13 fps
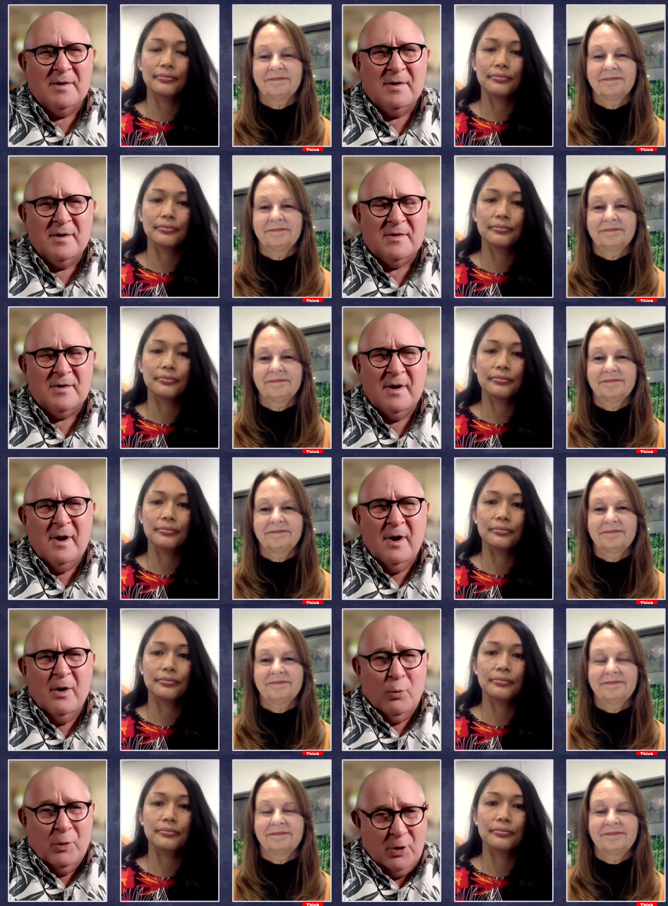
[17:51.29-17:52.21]
Speaker 1: on this?
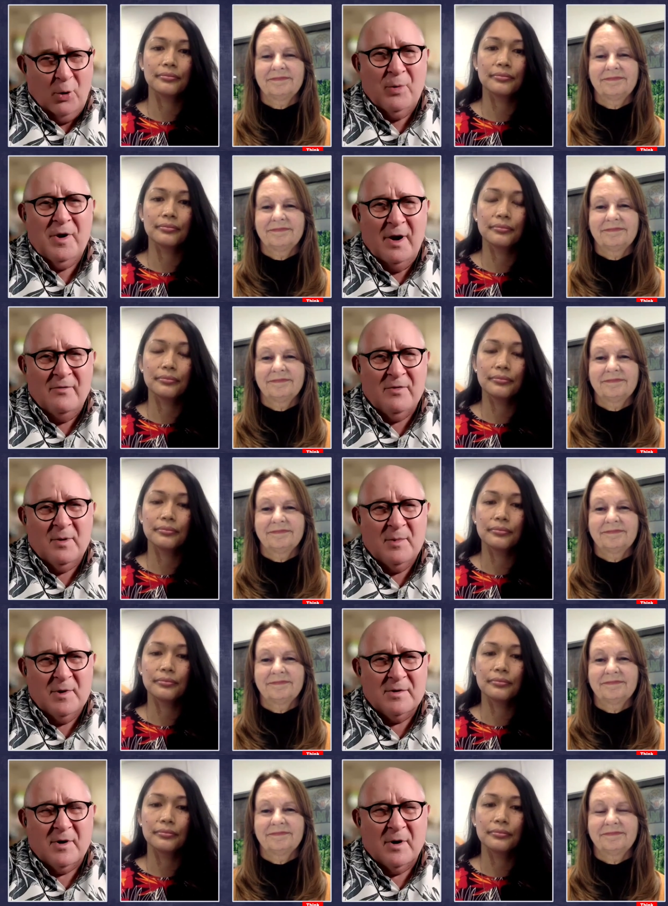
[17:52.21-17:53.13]
We know we have
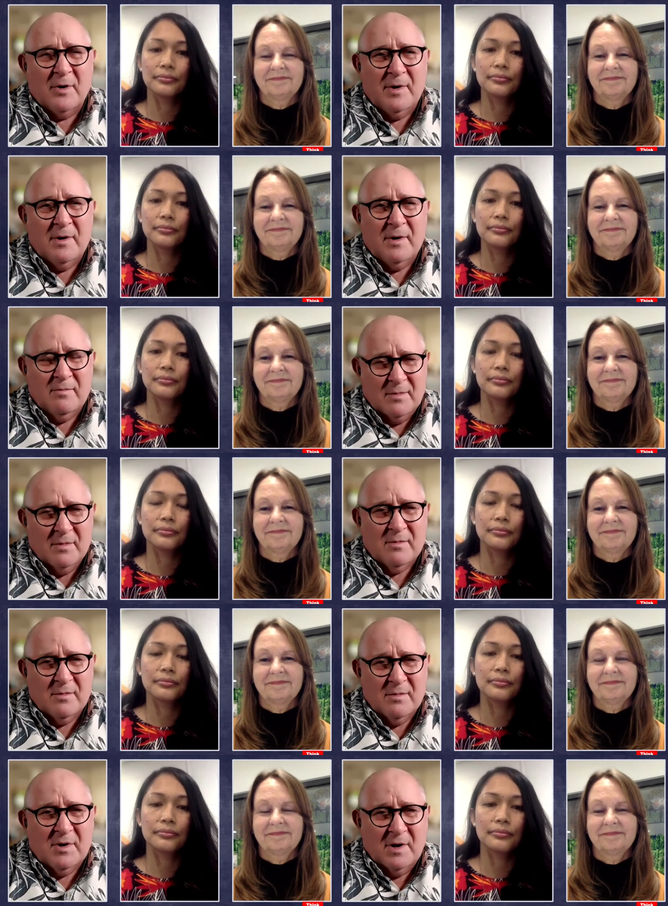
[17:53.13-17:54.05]
the military
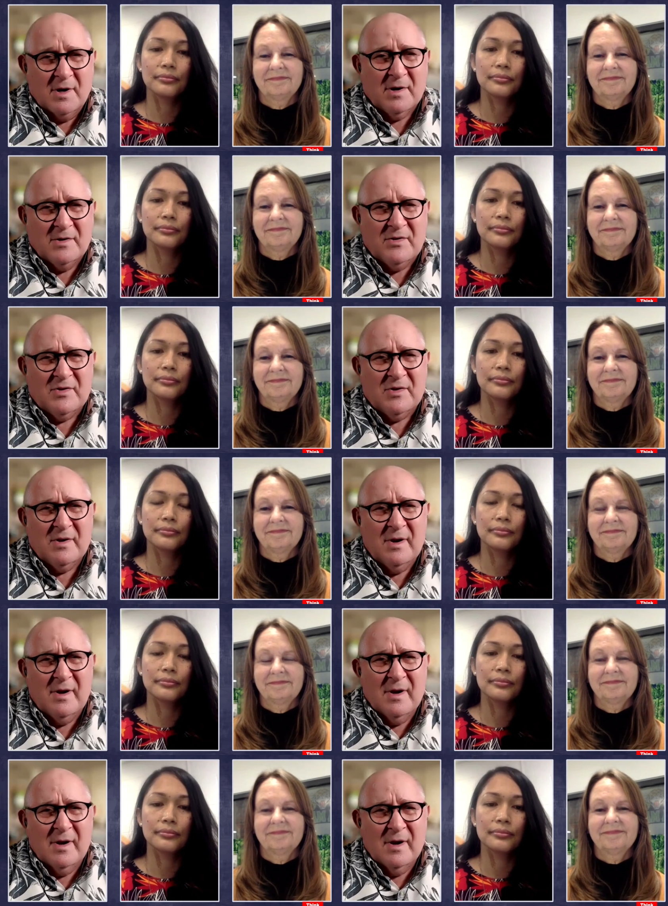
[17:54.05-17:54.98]
kids
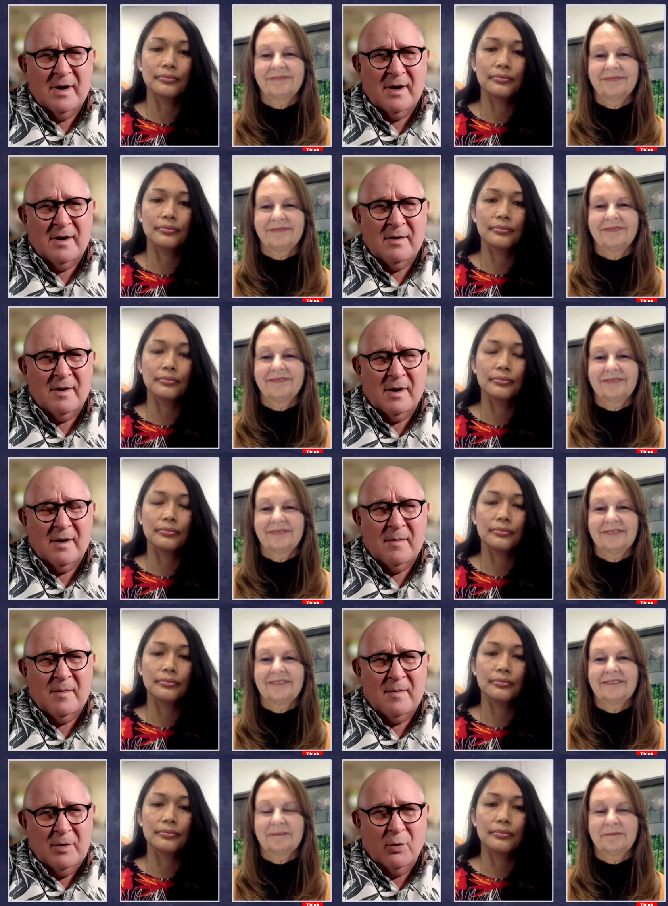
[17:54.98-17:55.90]
and,
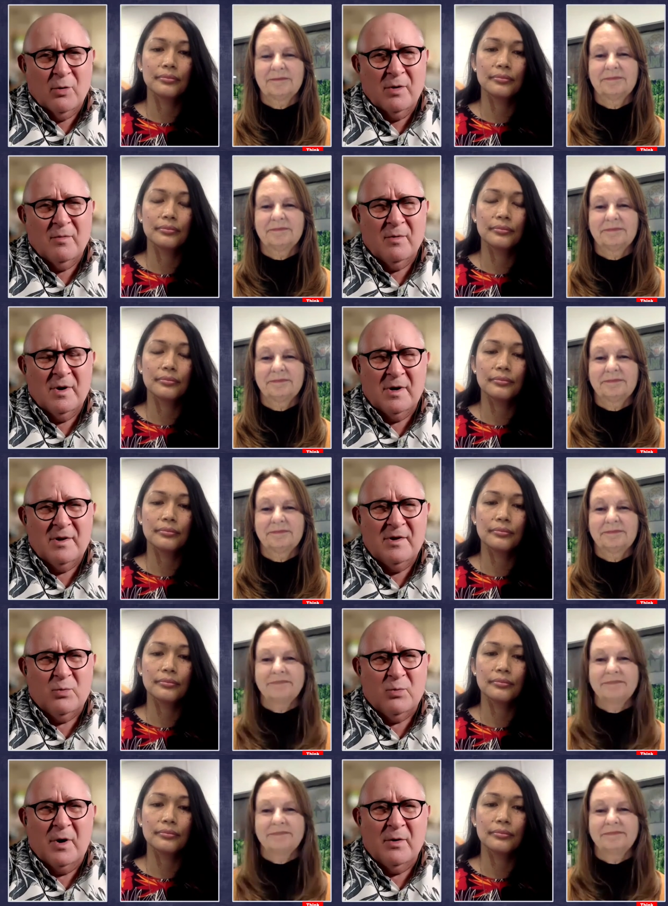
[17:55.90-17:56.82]
uh, you know, in at
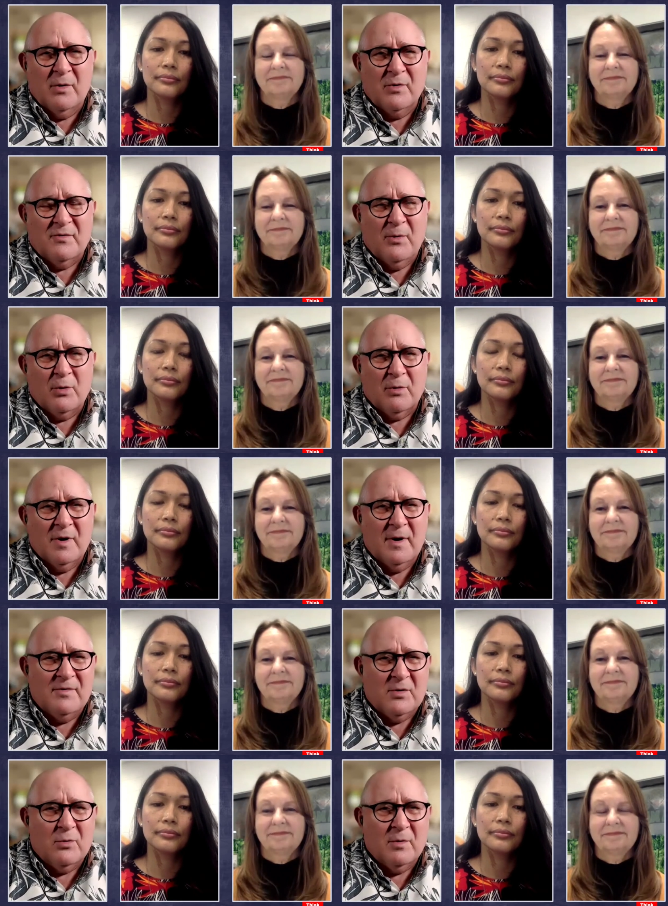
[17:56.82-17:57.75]
least one of those
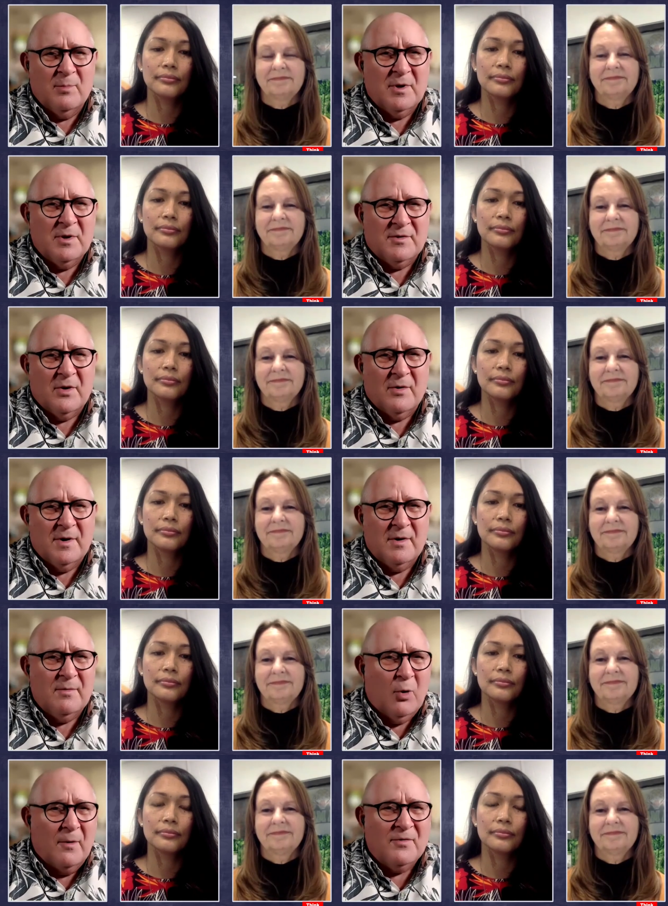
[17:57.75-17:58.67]
photographs, there were
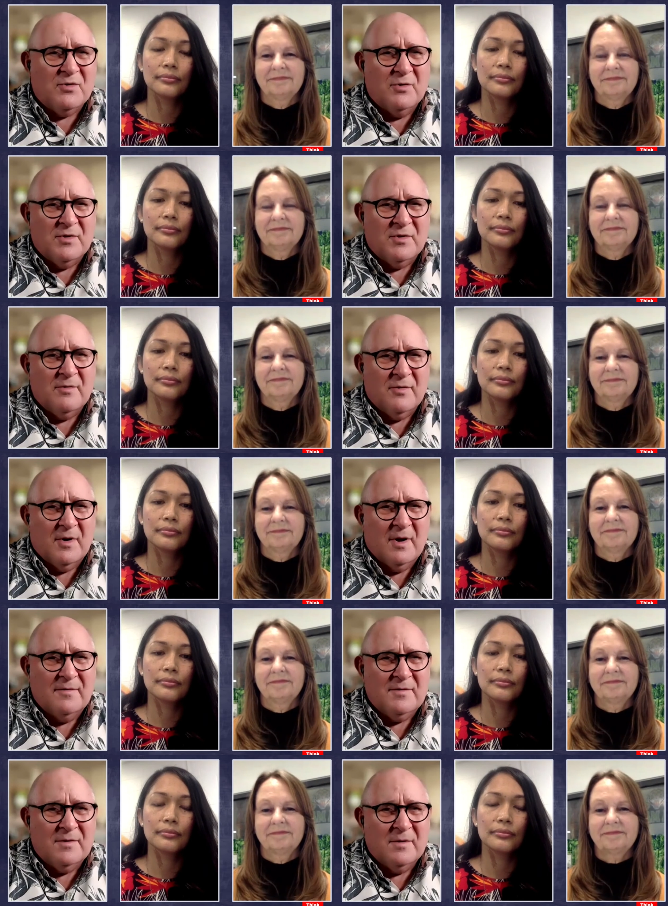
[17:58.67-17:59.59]
military officers
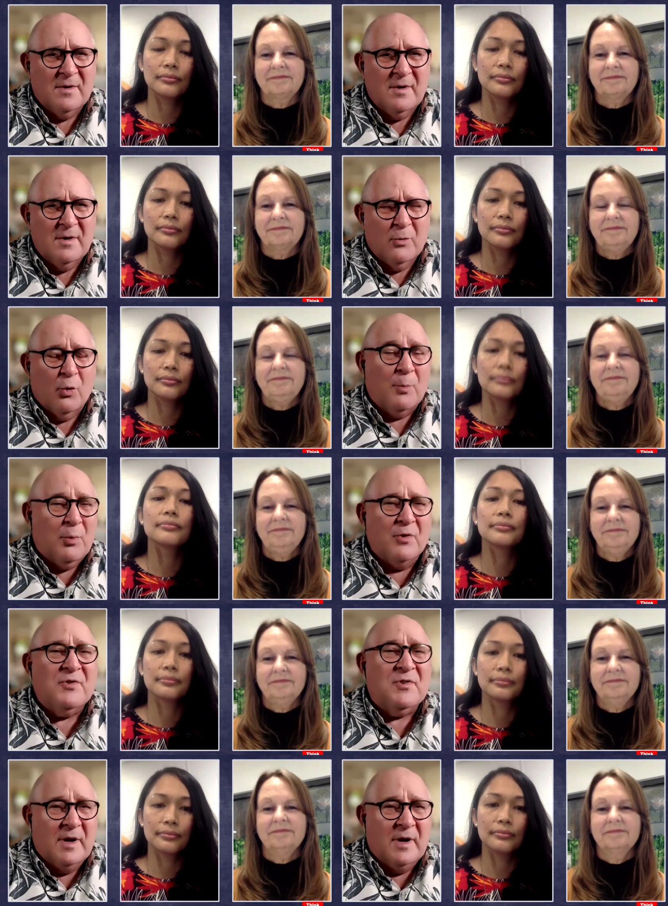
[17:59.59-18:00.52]
involved, or
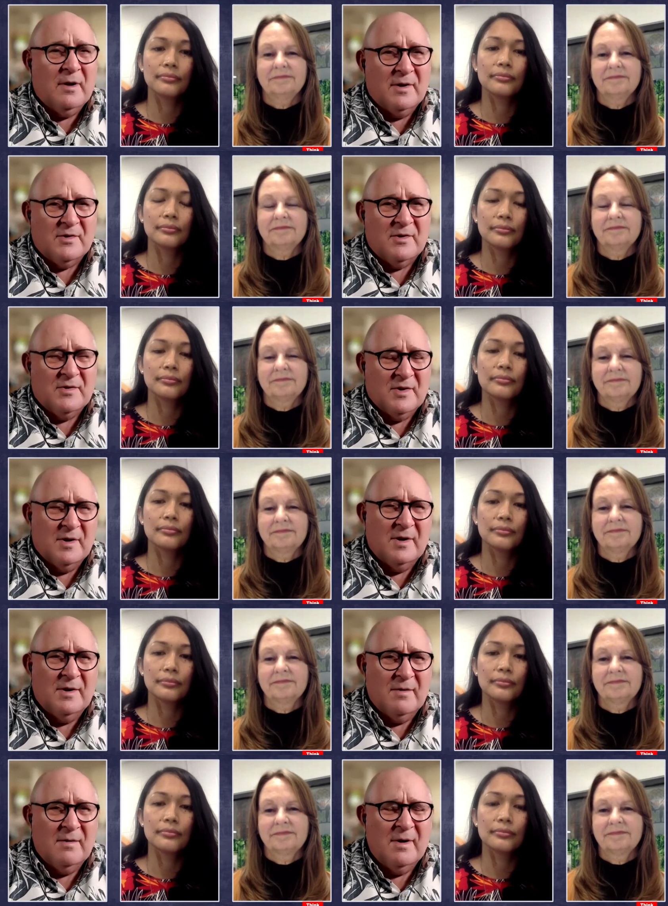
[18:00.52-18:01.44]
personnel, I should
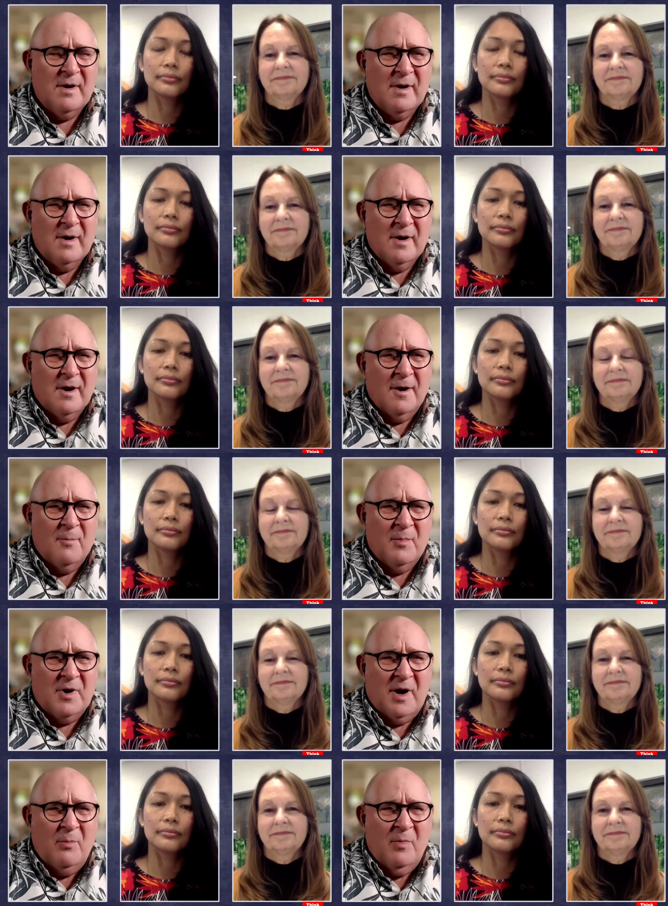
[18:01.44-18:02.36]
say.
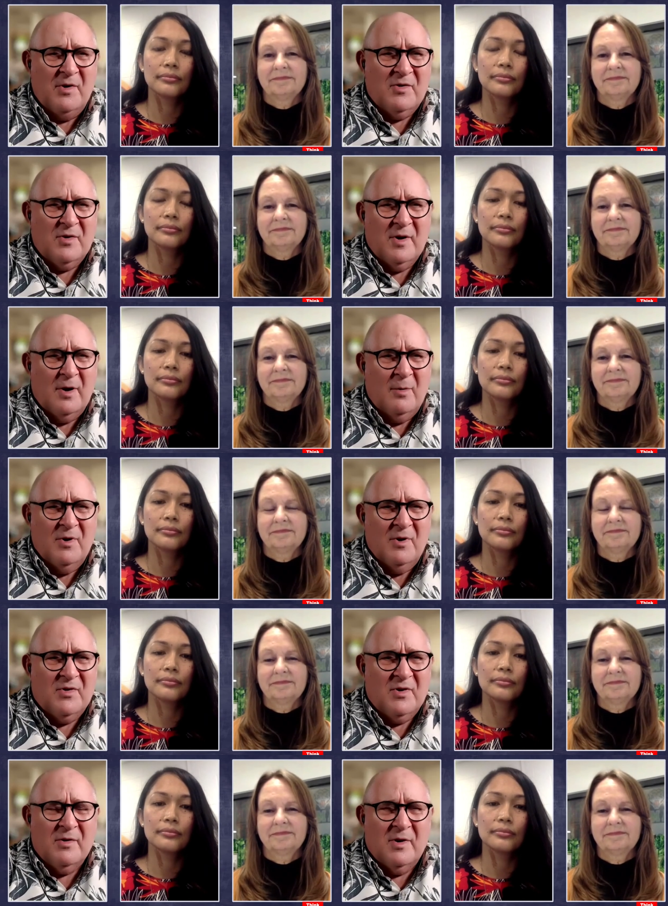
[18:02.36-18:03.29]
Um, but how much, how
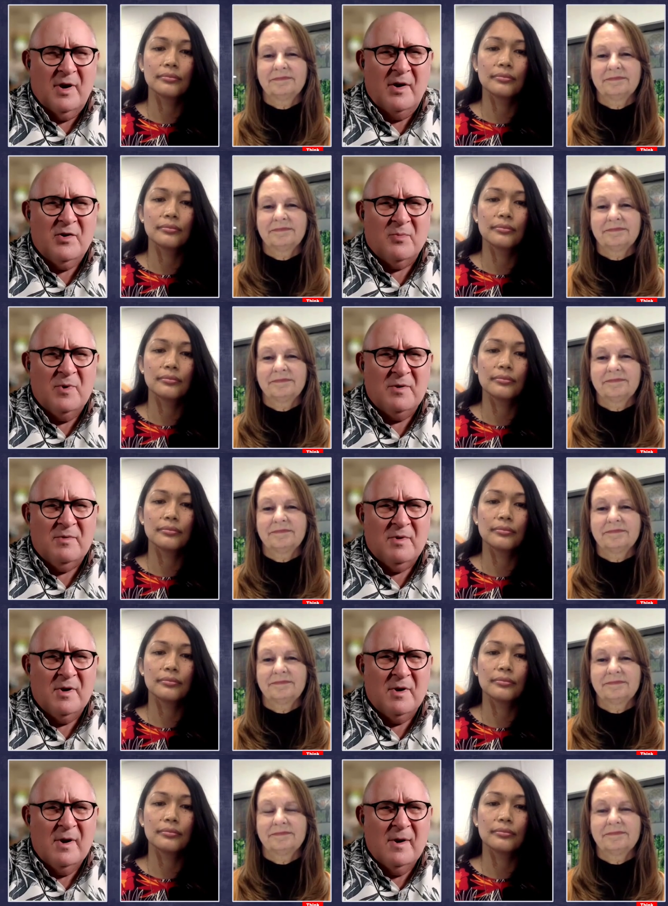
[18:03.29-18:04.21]
much engagement